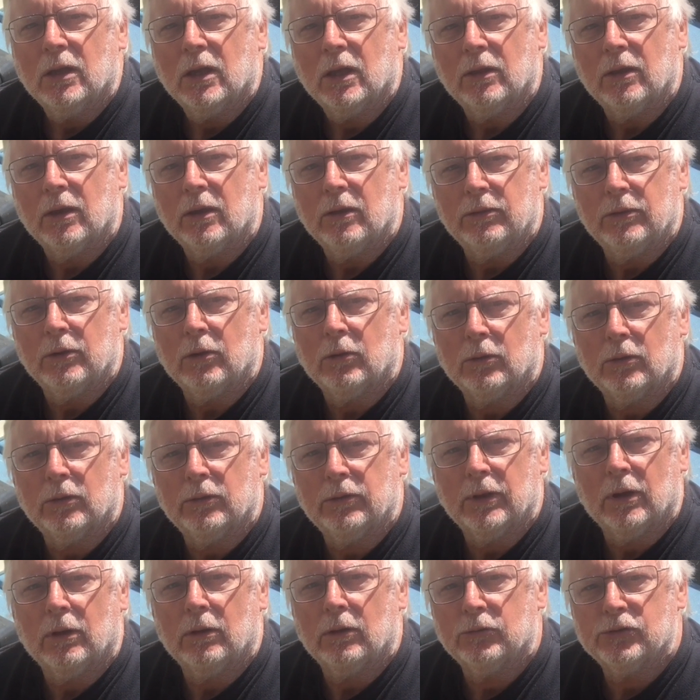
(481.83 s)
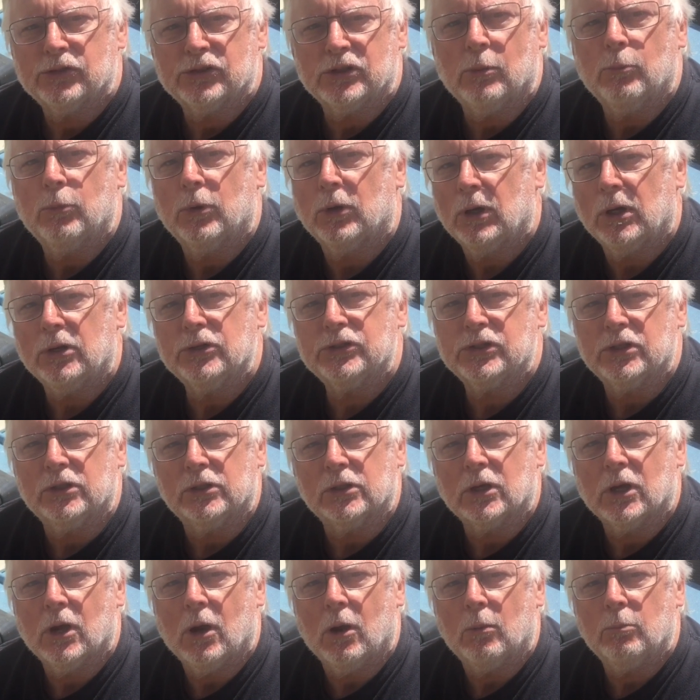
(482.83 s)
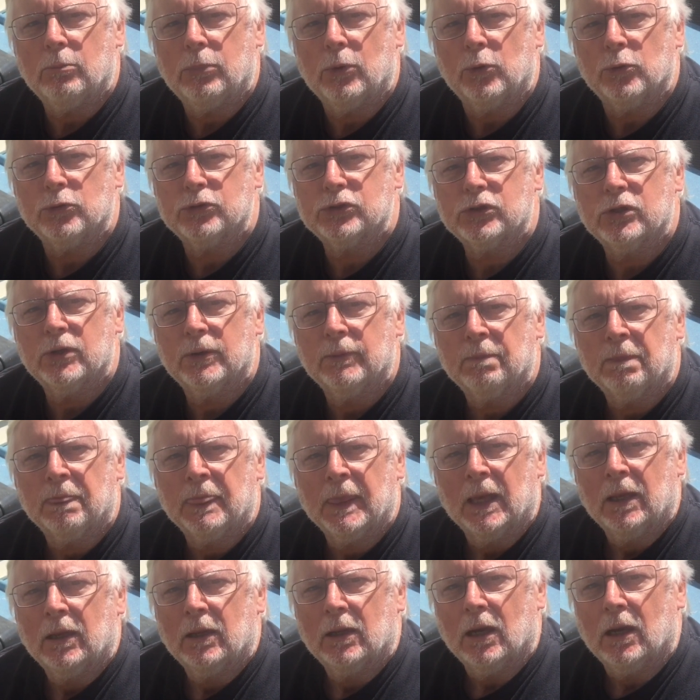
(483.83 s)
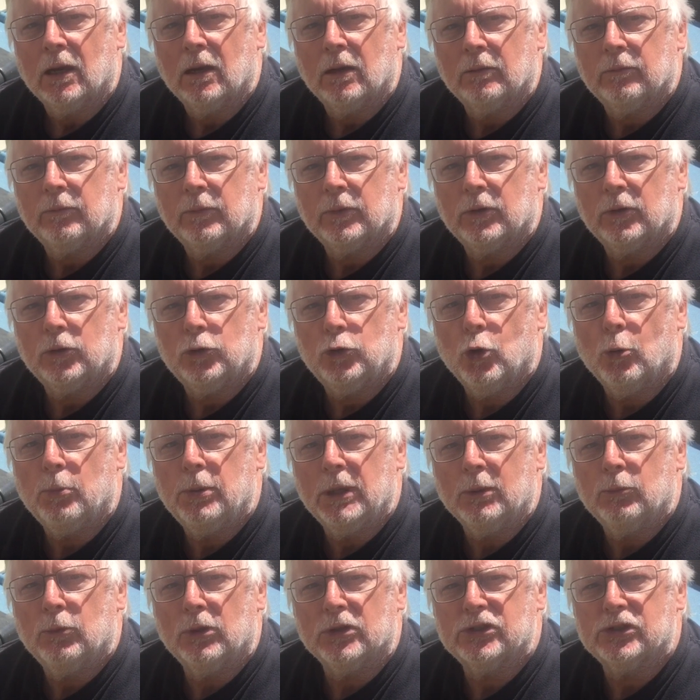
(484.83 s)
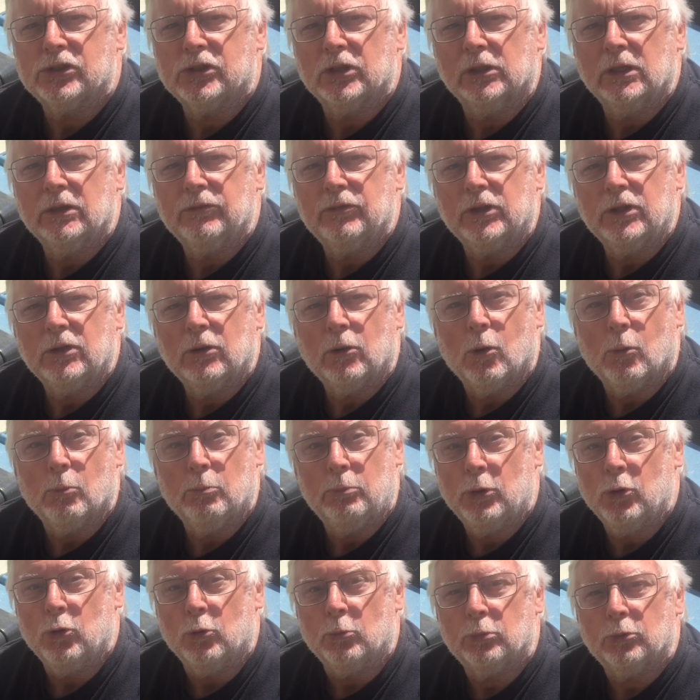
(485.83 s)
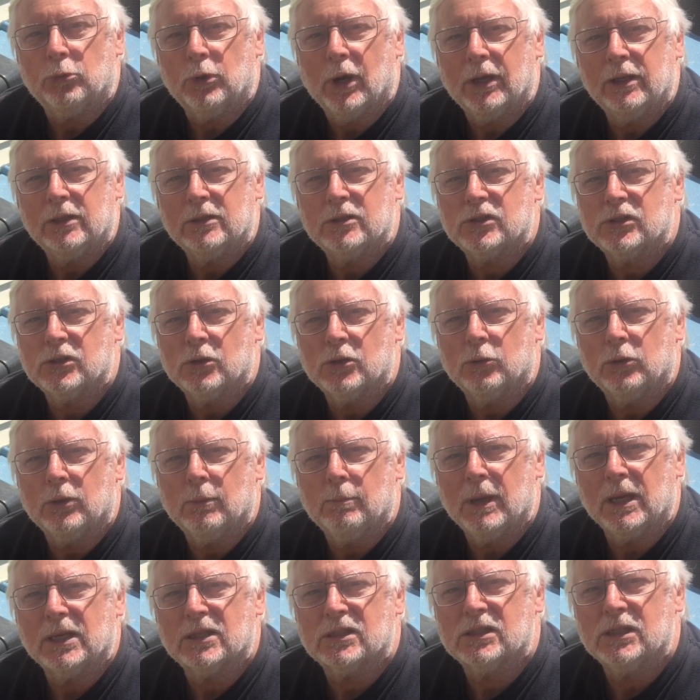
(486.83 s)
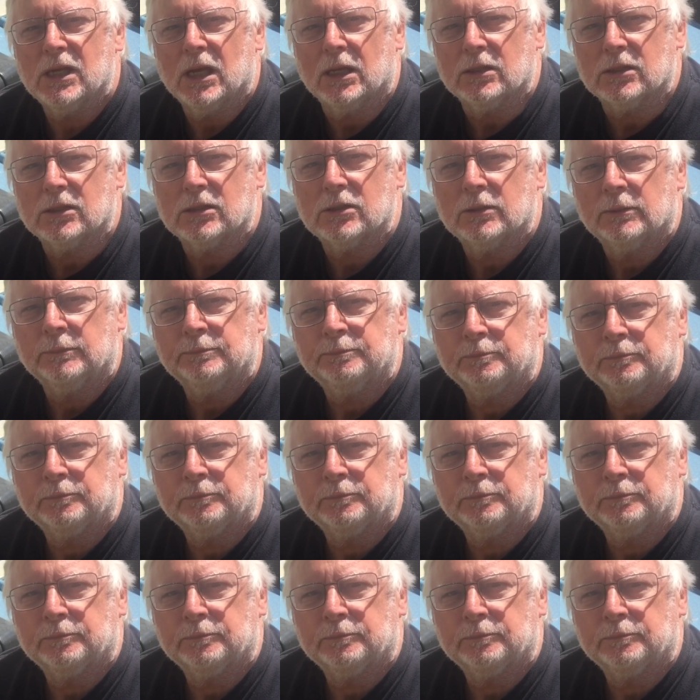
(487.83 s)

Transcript: They're somewhere else in the compost. Nobody wants to live in their own poop, right? So it makes sense.